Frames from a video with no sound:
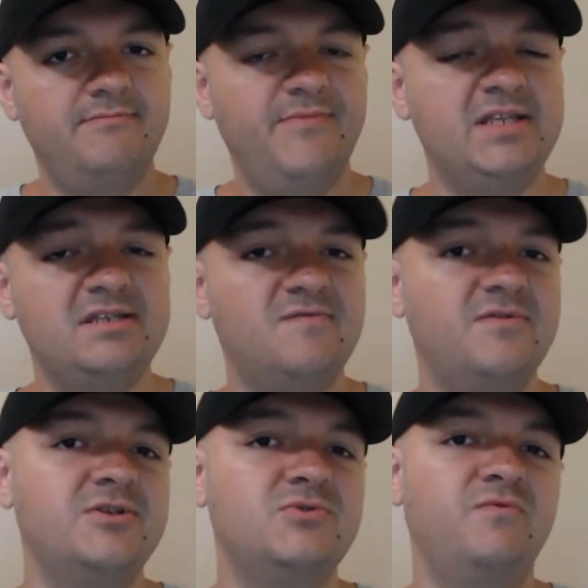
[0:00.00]
That's it
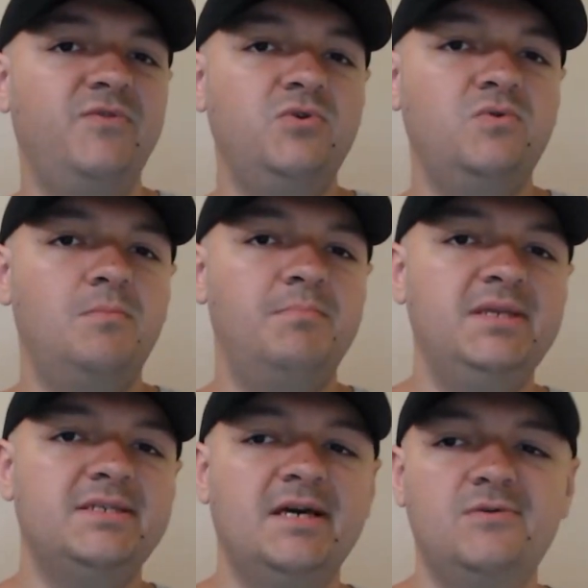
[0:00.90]
for this review.
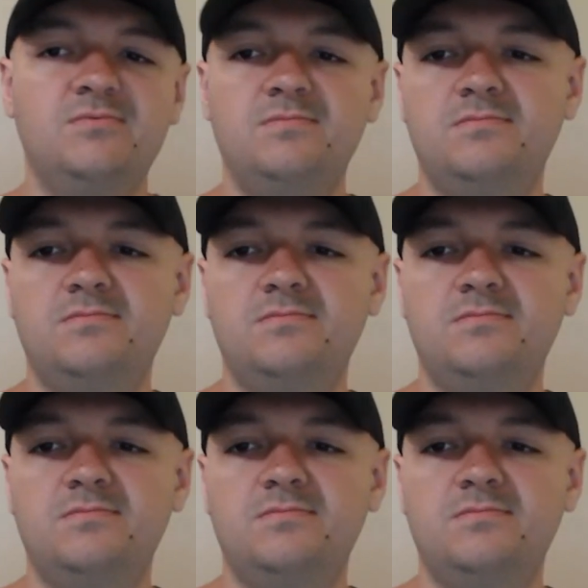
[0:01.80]
Peace out.